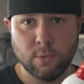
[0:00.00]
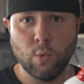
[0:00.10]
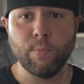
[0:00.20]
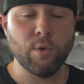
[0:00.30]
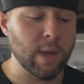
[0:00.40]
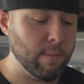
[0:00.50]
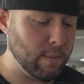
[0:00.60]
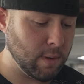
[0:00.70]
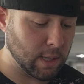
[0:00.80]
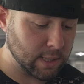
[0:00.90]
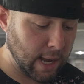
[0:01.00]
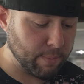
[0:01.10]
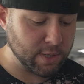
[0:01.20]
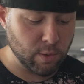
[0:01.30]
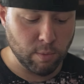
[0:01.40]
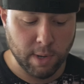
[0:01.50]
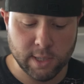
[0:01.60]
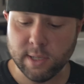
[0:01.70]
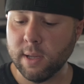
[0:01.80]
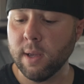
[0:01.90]
Whipped cream is an absolute
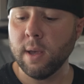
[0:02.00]
must,